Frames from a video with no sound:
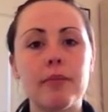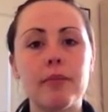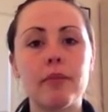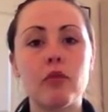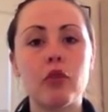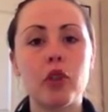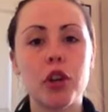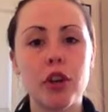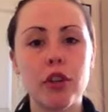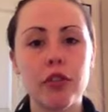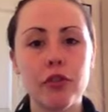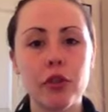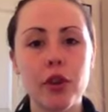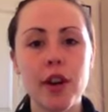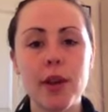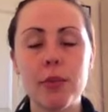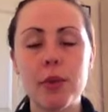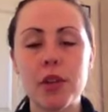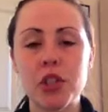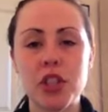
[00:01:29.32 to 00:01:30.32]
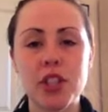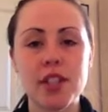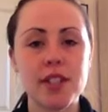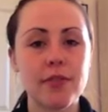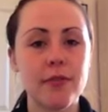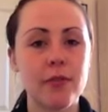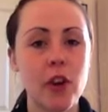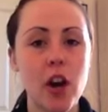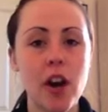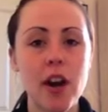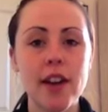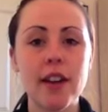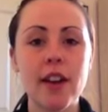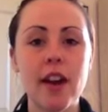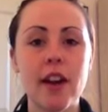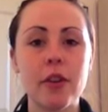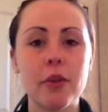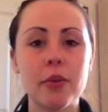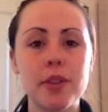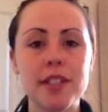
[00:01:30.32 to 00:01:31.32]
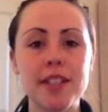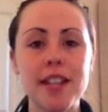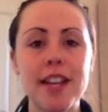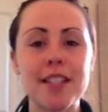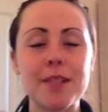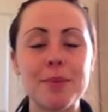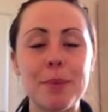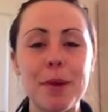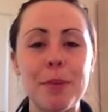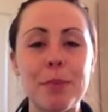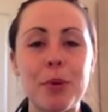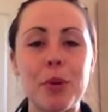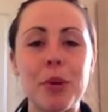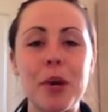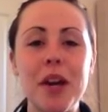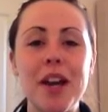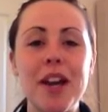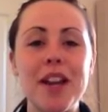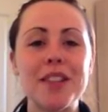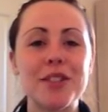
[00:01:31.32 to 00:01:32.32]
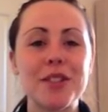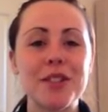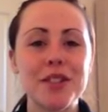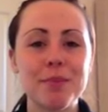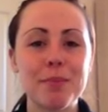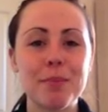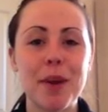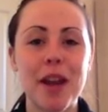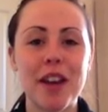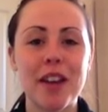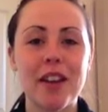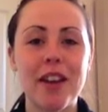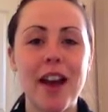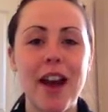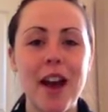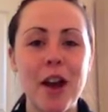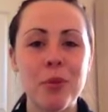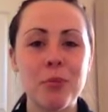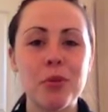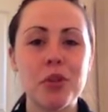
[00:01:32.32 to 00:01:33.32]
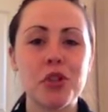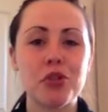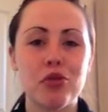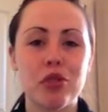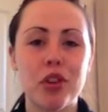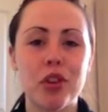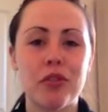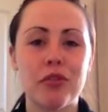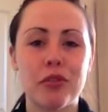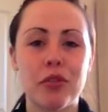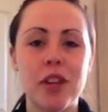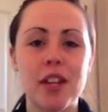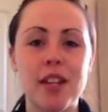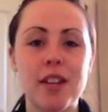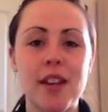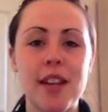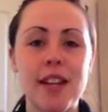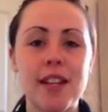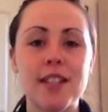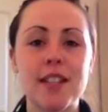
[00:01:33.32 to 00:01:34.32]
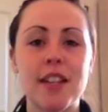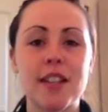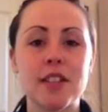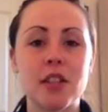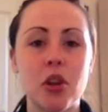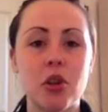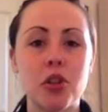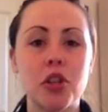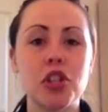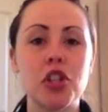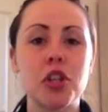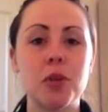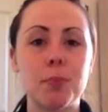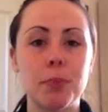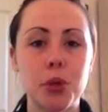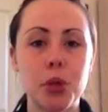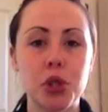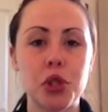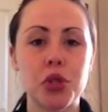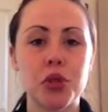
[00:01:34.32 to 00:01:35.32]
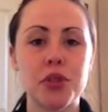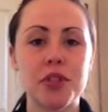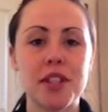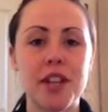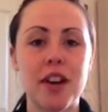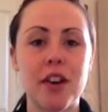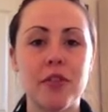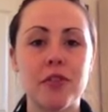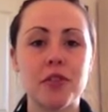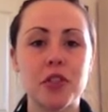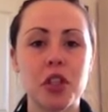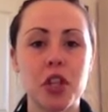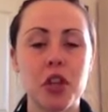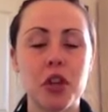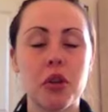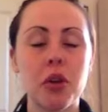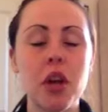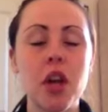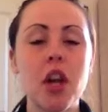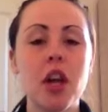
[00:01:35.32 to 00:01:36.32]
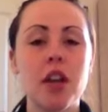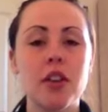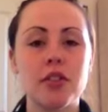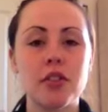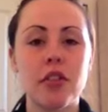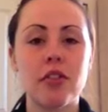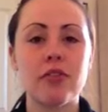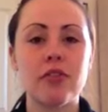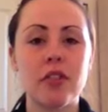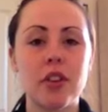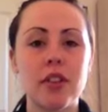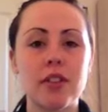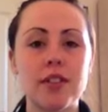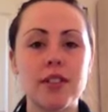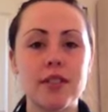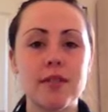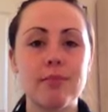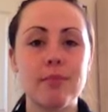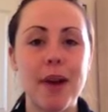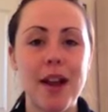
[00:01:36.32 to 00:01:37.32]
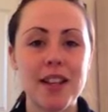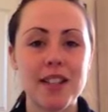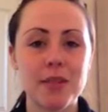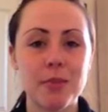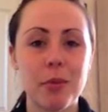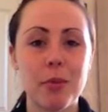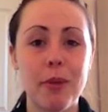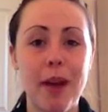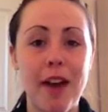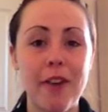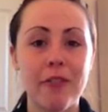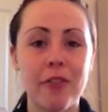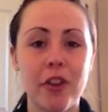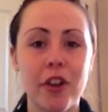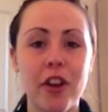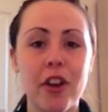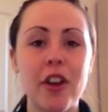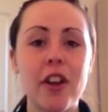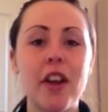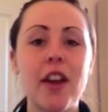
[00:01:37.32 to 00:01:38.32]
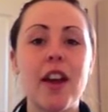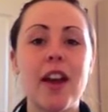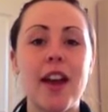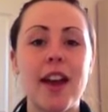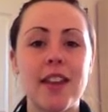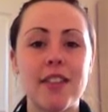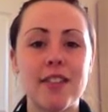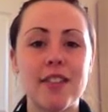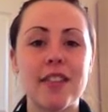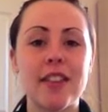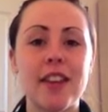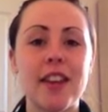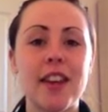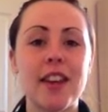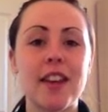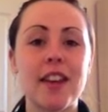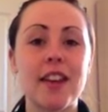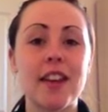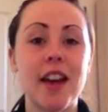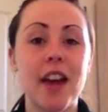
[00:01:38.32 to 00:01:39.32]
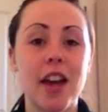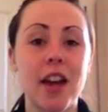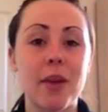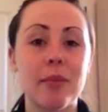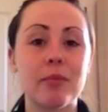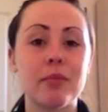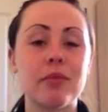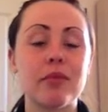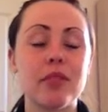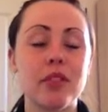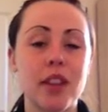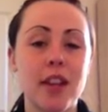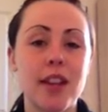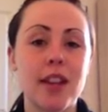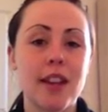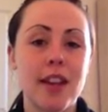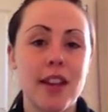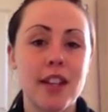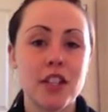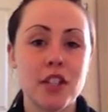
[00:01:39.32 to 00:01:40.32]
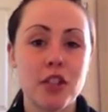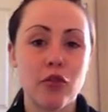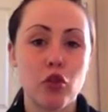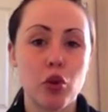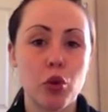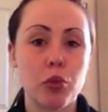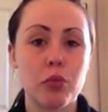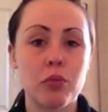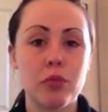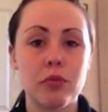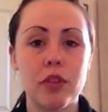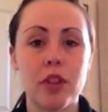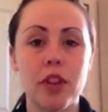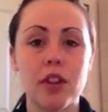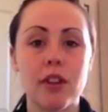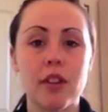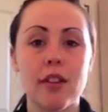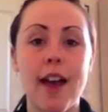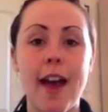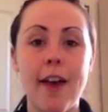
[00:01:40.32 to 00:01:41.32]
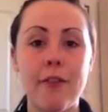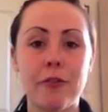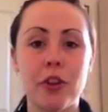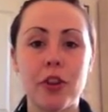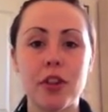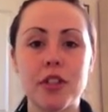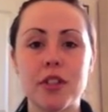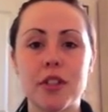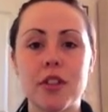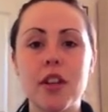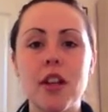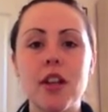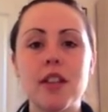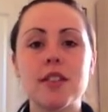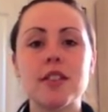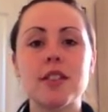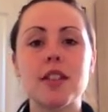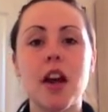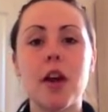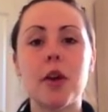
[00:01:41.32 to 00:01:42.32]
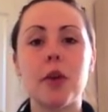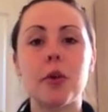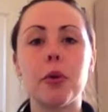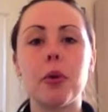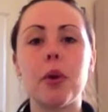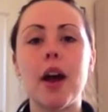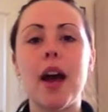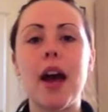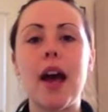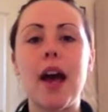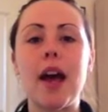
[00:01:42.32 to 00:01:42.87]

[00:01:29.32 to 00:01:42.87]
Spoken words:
recovery, which is fine. I always say to people, doesn't matter how much recovery you need, as long as you push yourself to sort of maximum effort in the interval, the effort. So